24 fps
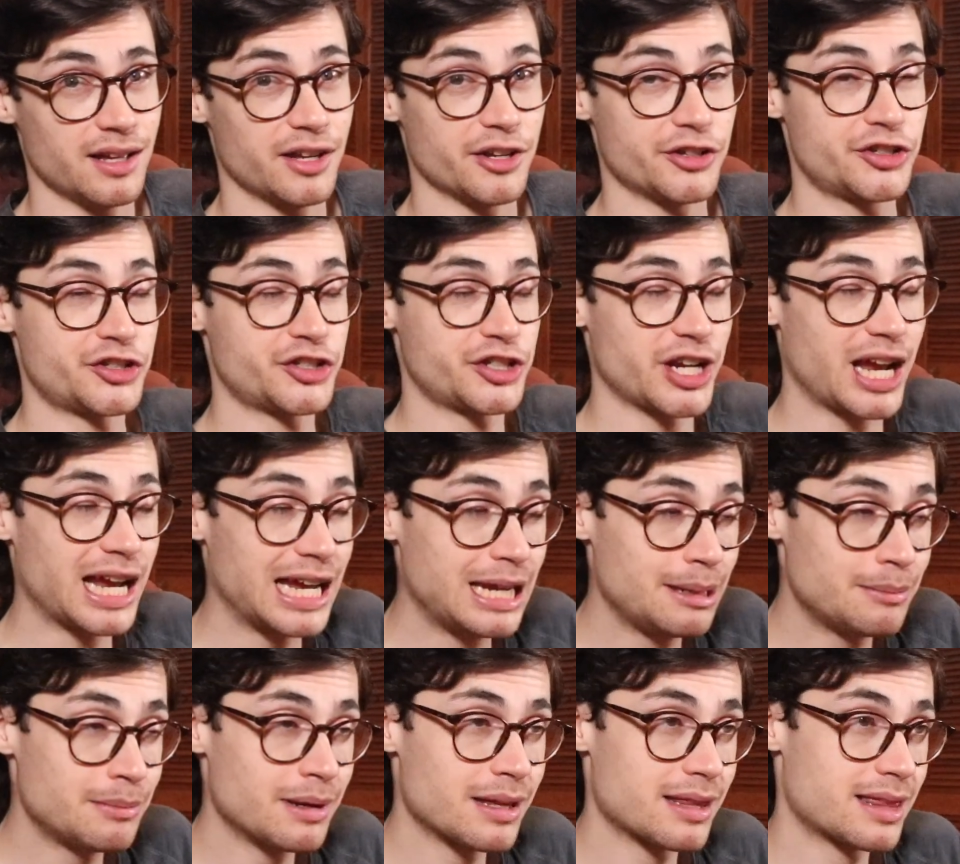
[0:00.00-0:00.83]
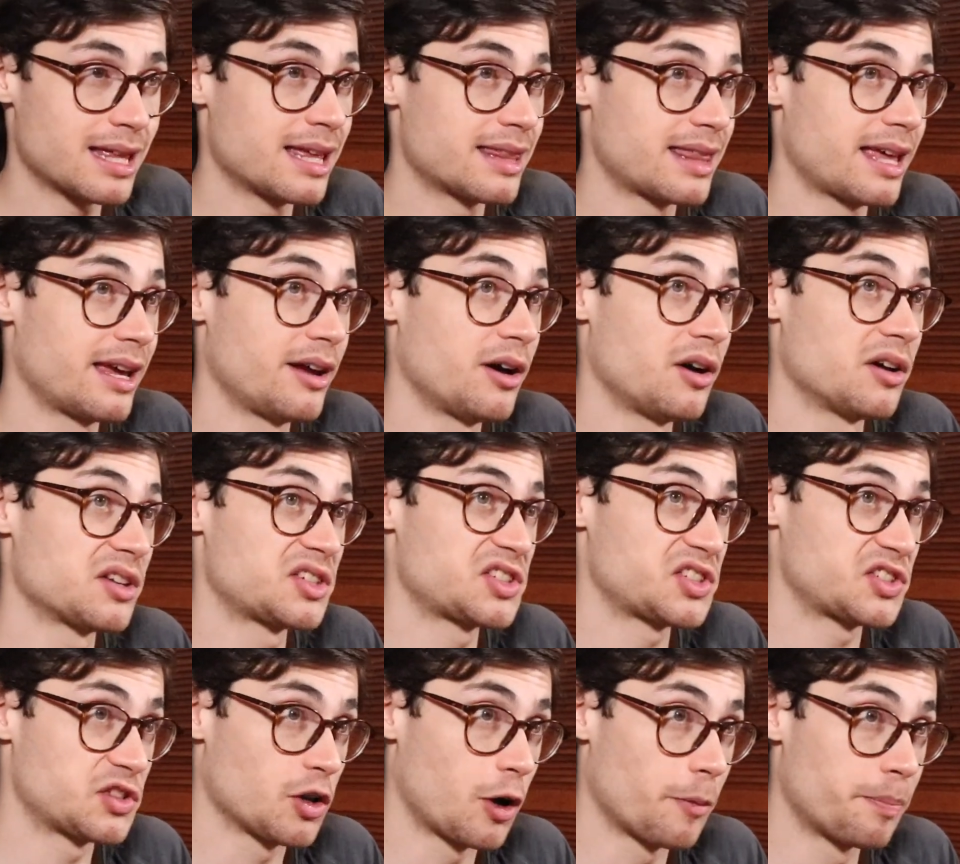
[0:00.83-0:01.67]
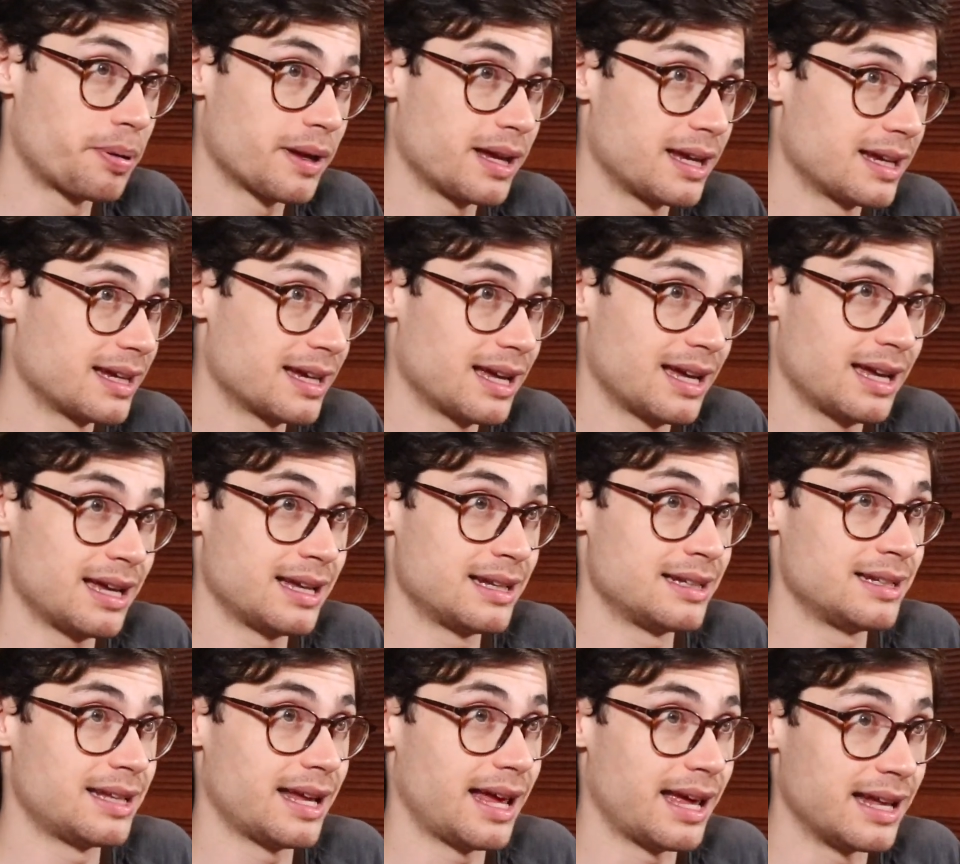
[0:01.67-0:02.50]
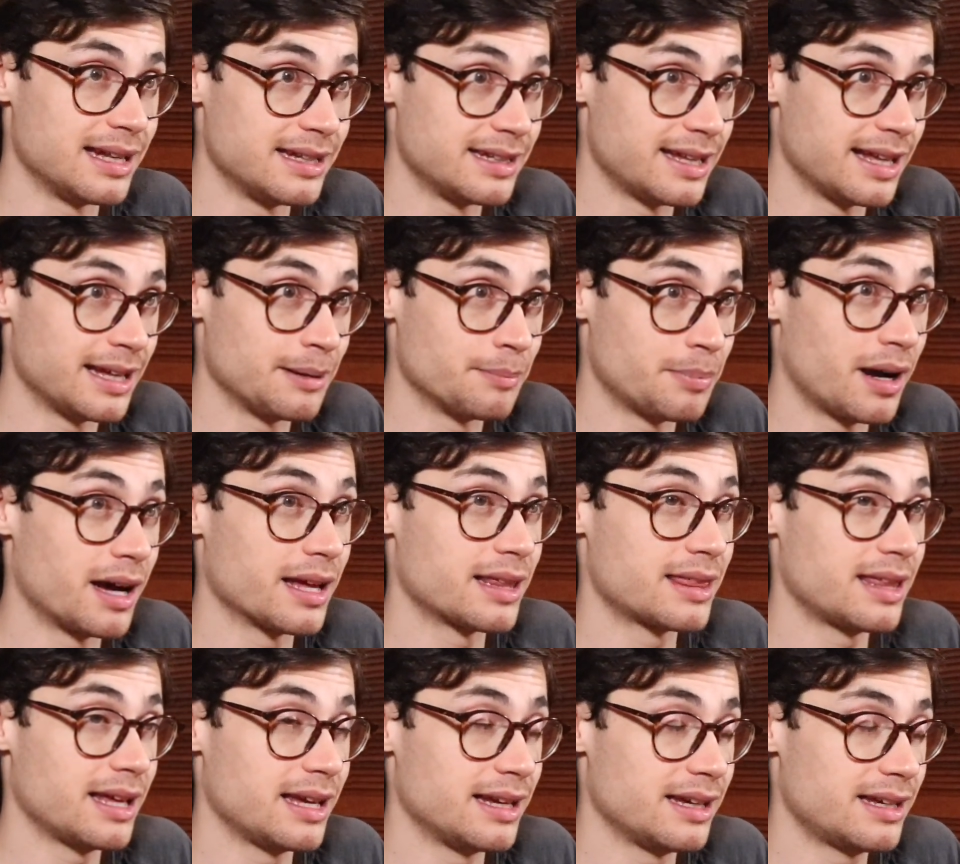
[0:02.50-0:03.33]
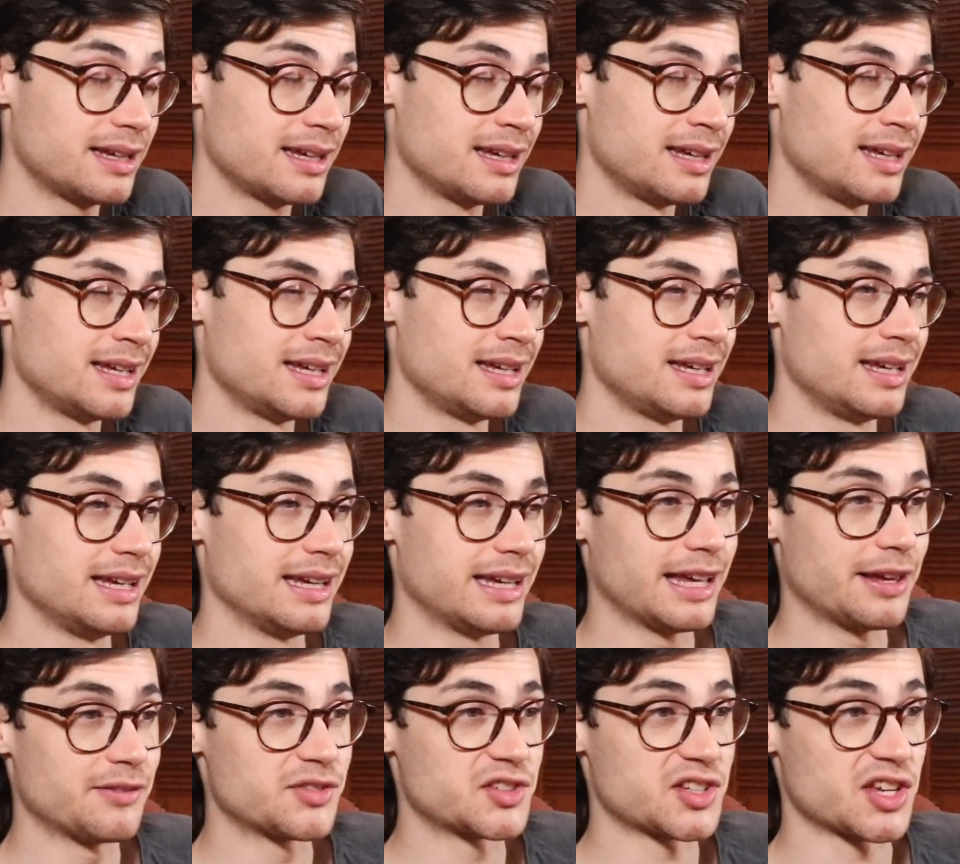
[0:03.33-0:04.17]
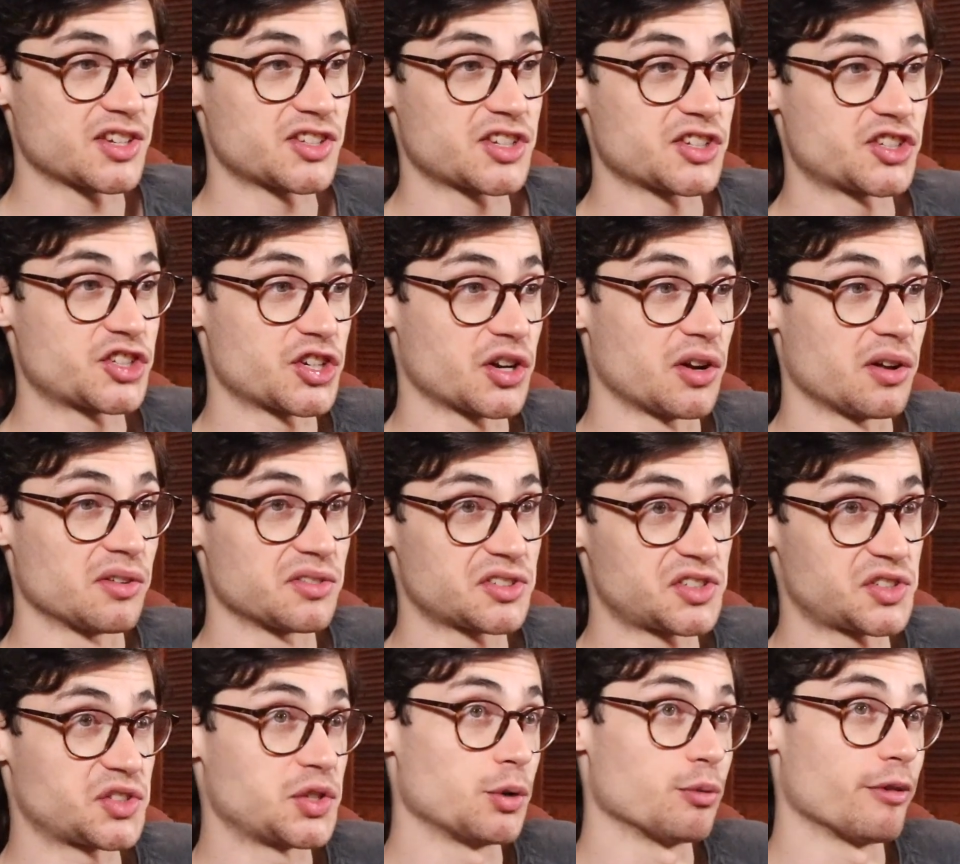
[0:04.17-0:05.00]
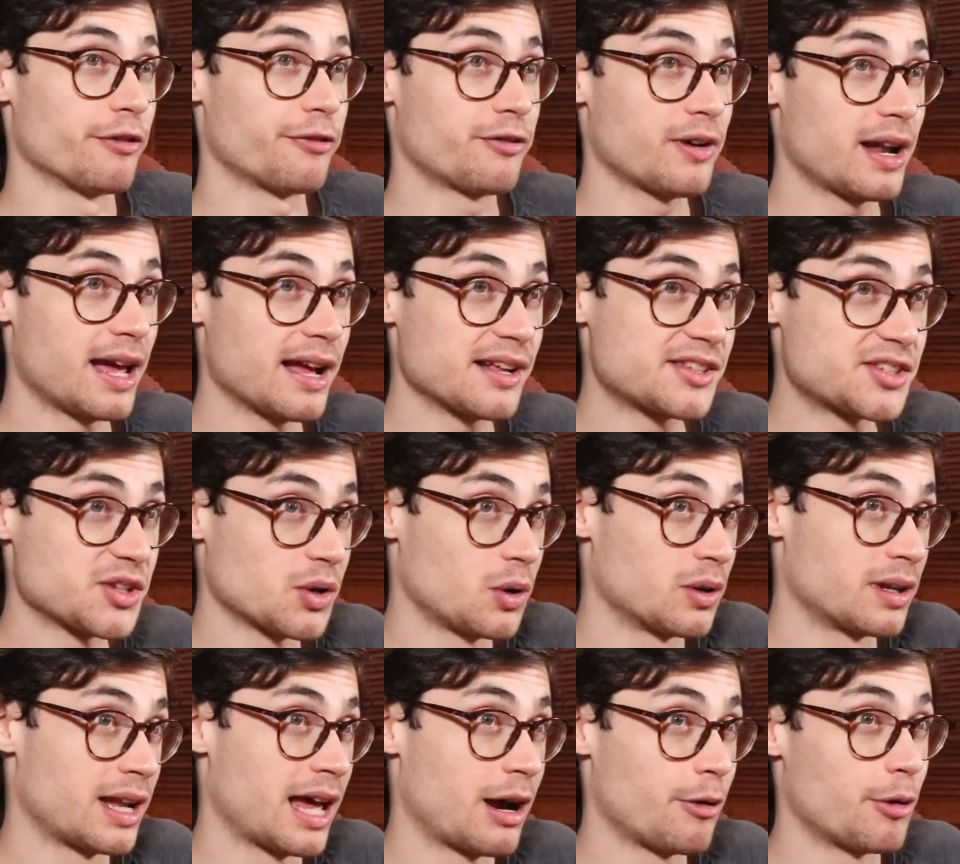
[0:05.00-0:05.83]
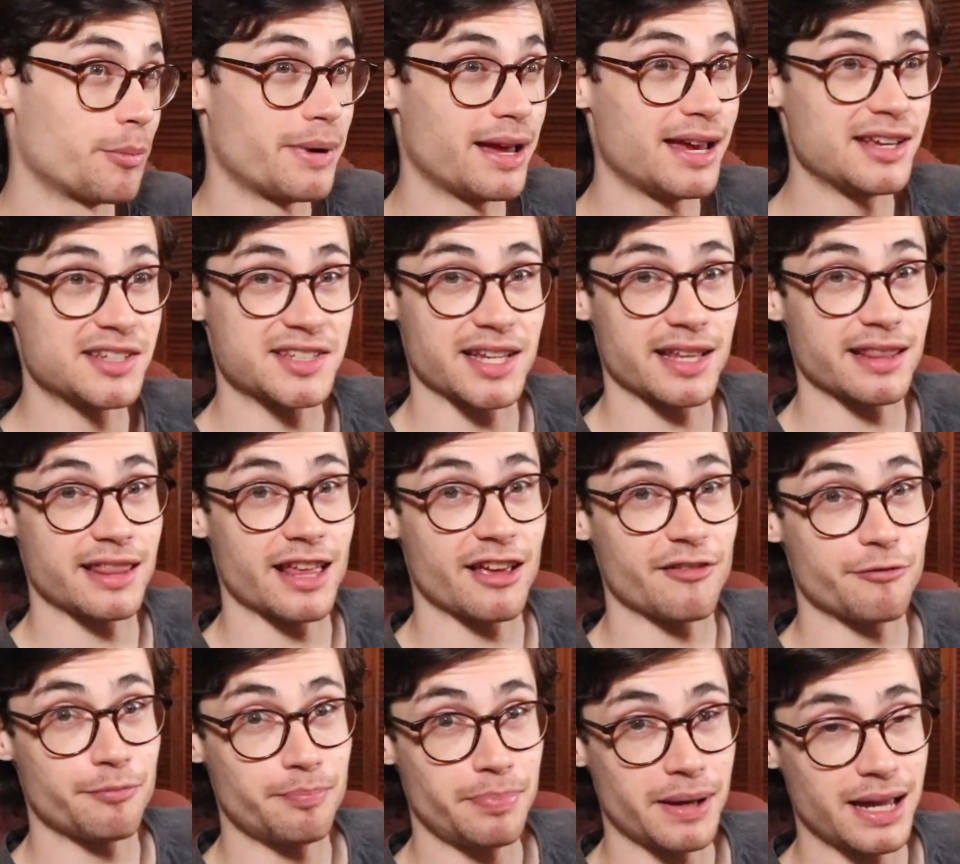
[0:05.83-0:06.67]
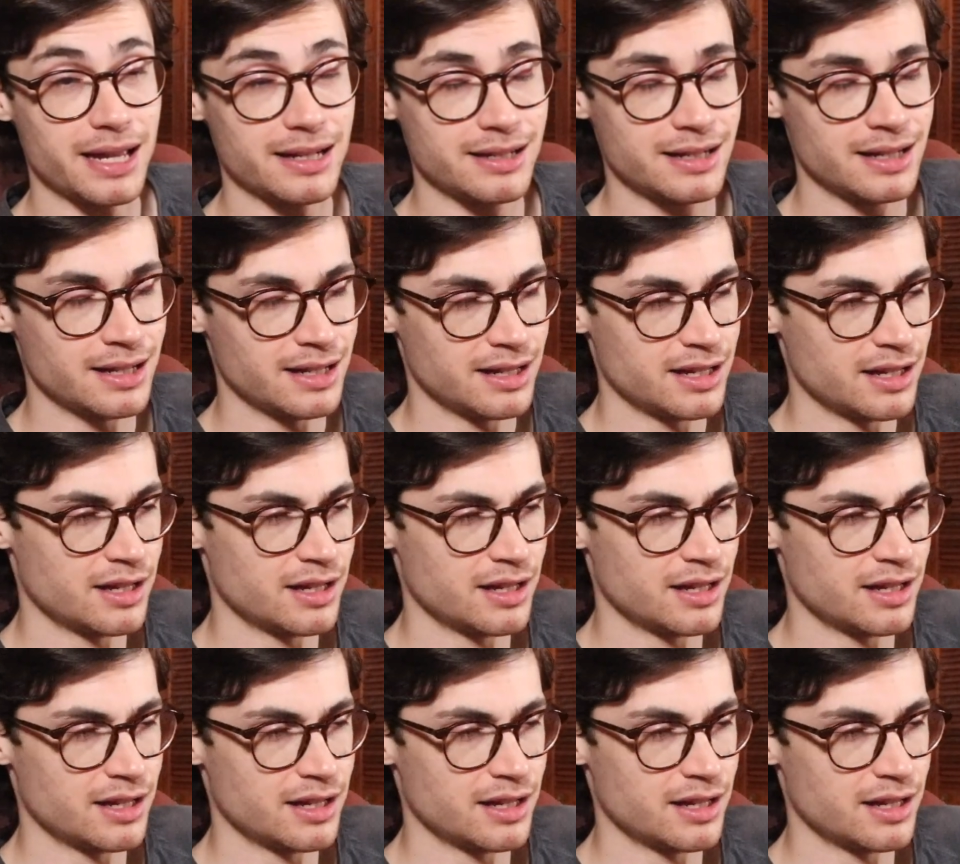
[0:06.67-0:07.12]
Shame that they are stopping and ending, but I think it gives us a chance to reflect on how amazing they've been.